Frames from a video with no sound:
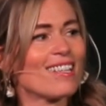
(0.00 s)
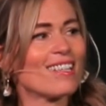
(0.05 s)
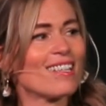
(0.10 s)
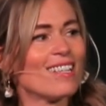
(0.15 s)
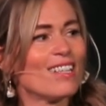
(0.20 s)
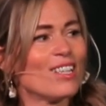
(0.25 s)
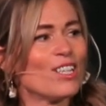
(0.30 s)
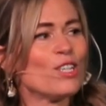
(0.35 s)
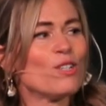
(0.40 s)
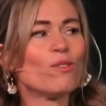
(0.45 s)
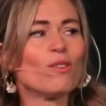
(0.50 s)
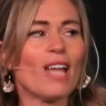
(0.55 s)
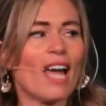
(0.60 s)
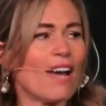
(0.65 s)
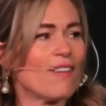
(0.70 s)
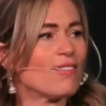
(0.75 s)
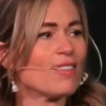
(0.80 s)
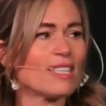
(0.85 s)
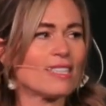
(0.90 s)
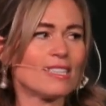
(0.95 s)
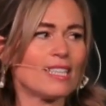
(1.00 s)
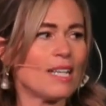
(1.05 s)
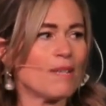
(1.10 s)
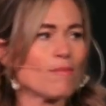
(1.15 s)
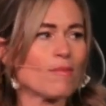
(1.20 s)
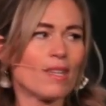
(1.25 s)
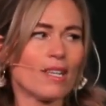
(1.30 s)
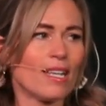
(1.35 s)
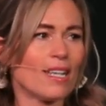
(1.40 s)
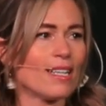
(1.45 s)
You laugh at the same
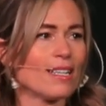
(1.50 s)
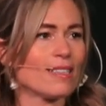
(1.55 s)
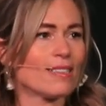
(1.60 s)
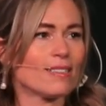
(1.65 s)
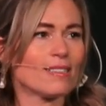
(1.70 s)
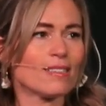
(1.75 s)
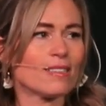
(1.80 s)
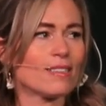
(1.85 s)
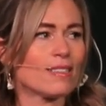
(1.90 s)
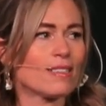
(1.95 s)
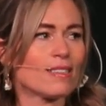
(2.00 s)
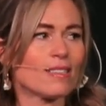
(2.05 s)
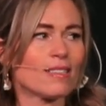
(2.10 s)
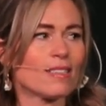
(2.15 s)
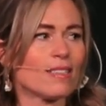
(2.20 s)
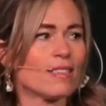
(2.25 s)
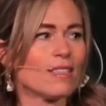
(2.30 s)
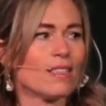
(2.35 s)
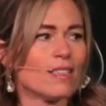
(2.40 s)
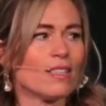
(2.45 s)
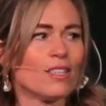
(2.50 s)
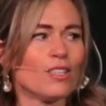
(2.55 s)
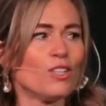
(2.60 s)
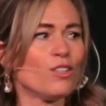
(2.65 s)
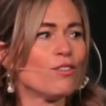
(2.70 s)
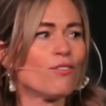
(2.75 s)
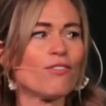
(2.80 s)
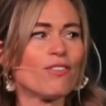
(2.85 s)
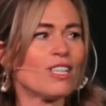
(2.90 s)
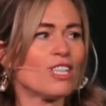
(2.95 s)
things. You
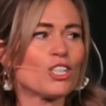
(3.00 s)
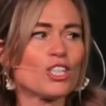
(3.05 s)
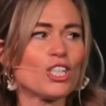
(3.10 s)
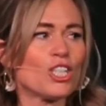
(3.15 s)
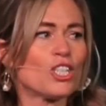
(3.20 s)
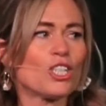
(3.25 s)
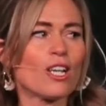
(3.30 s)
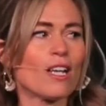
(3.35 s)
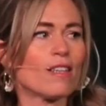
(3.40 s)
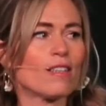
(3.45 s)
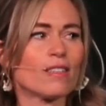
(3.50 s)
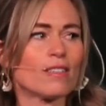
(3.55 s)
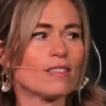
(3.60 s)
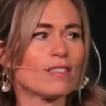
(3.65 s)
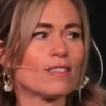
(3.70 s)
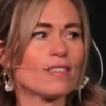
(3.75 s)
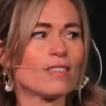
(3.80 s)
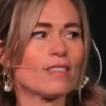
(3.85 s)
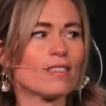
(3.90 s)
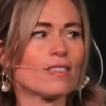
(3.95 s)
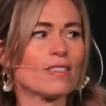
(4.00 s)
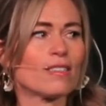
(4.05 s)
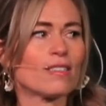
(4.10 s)
finish each other's.